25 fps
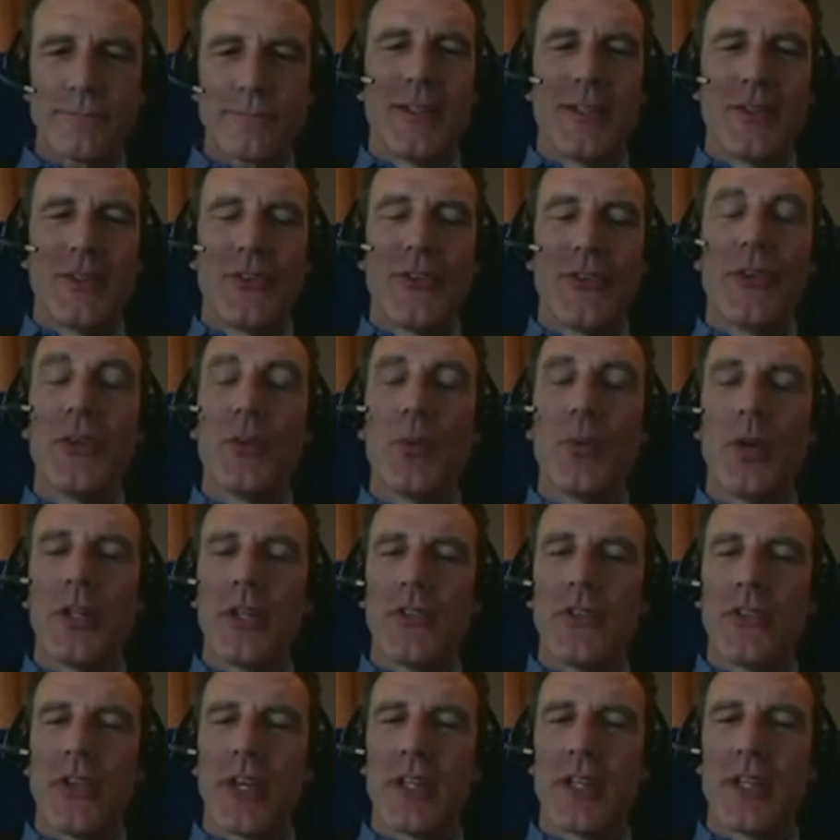So the World
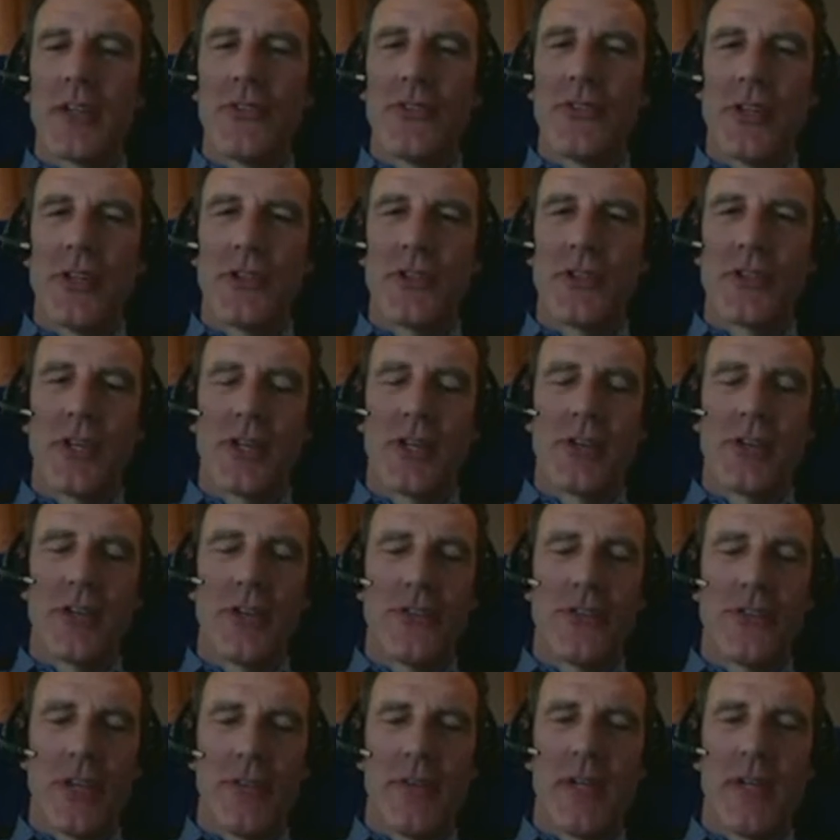Executive Search
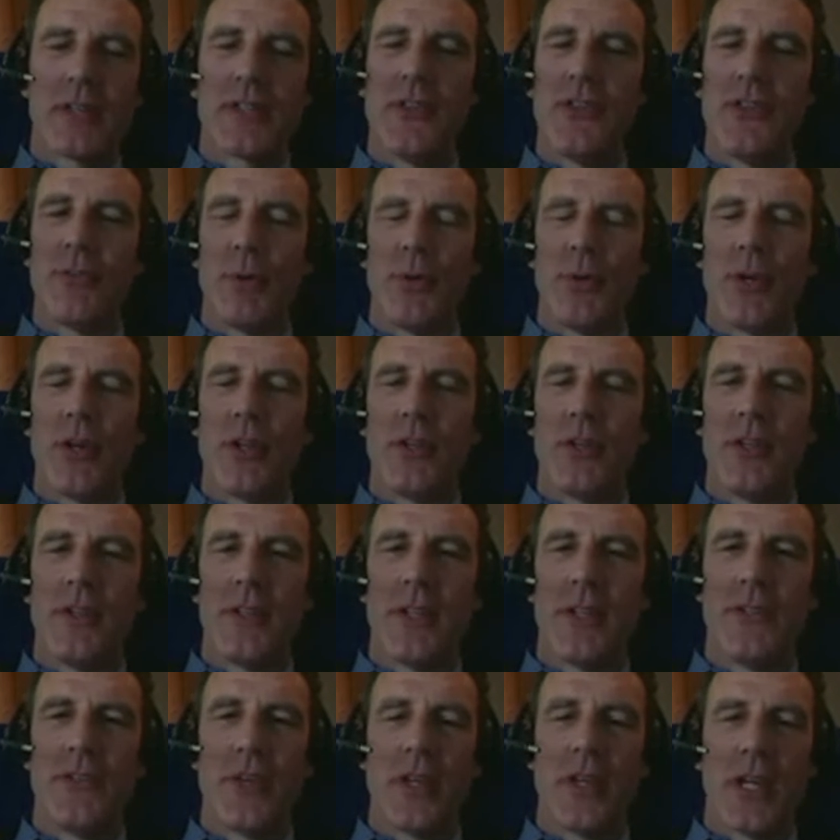Congress, I've actually spoken at
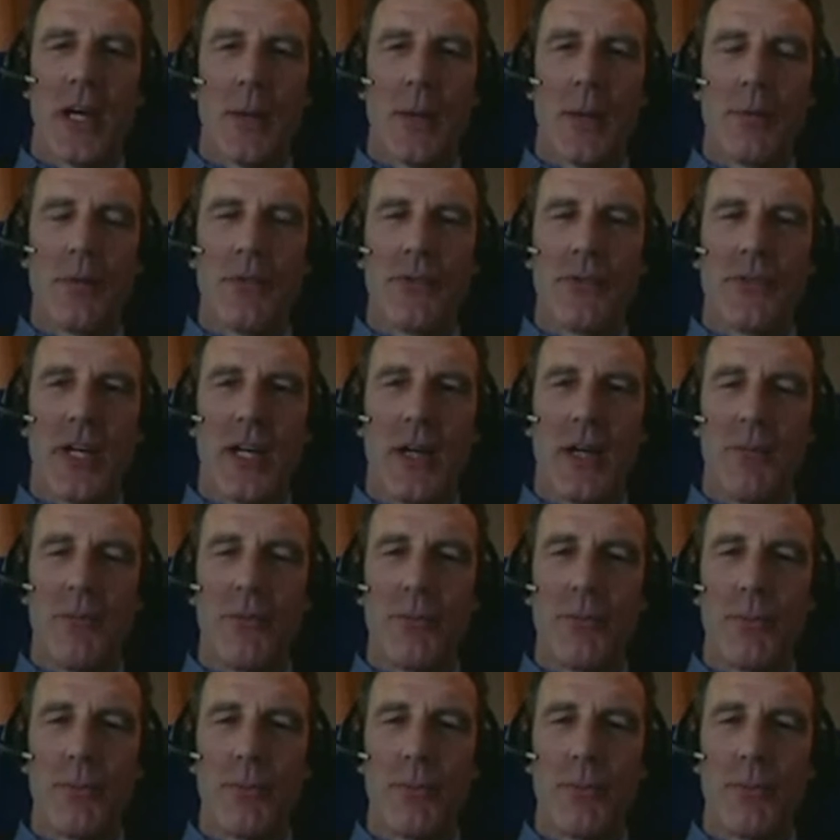this a couple of
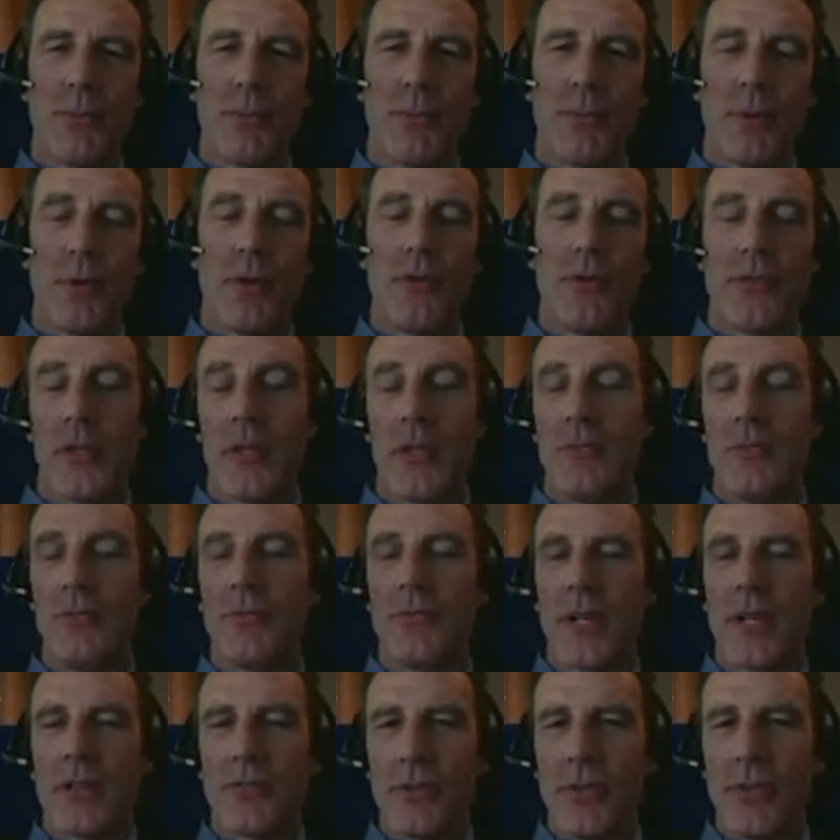times, both in
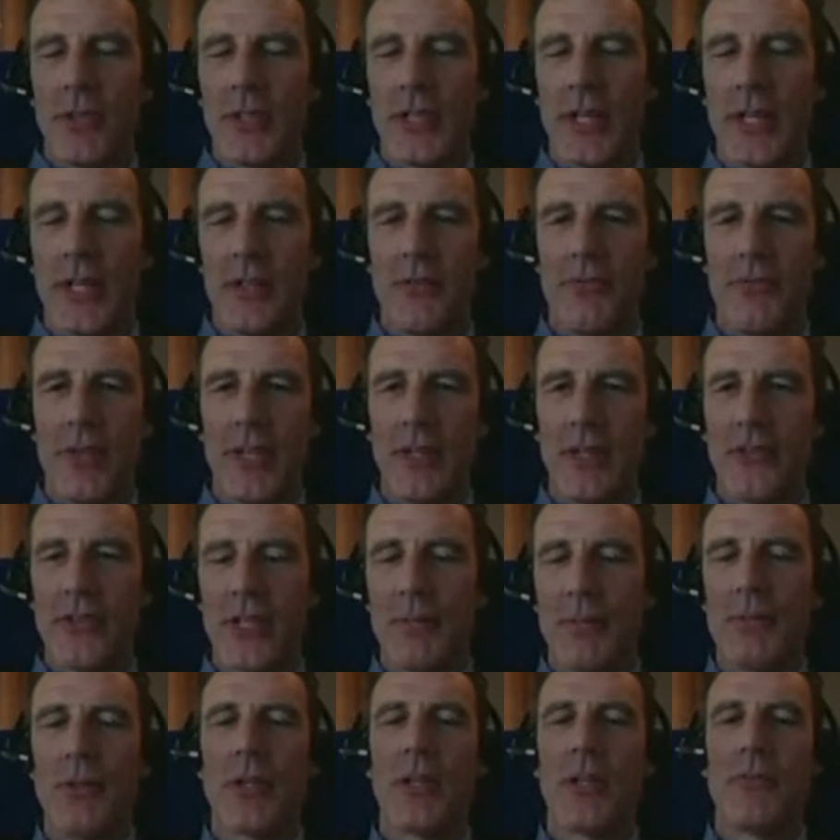Frankfurt and in
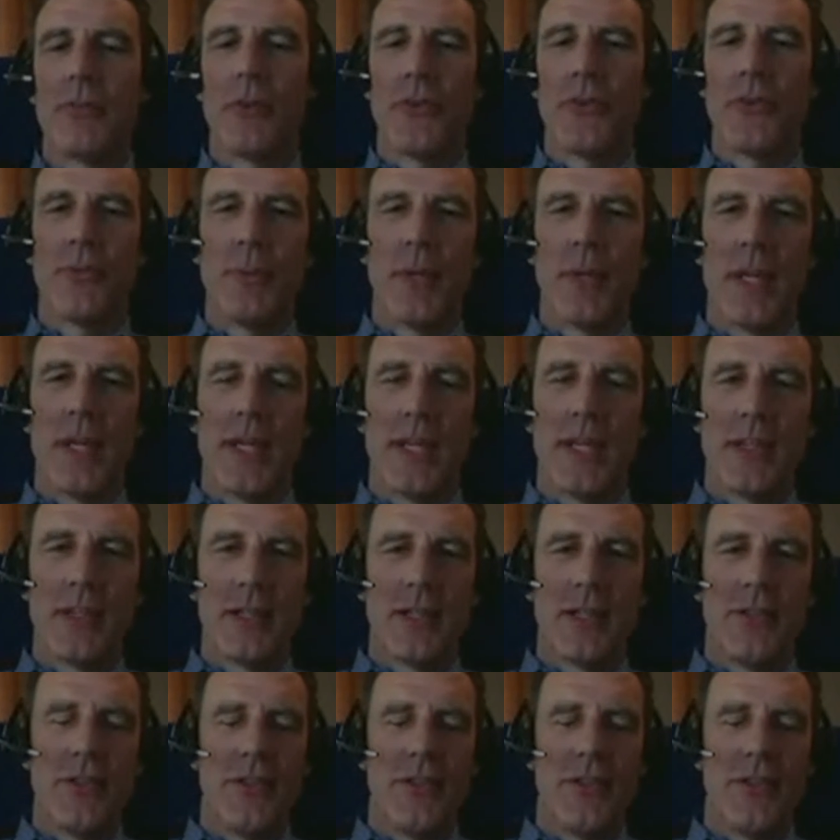Vegas, and I'm looking forward to speaking in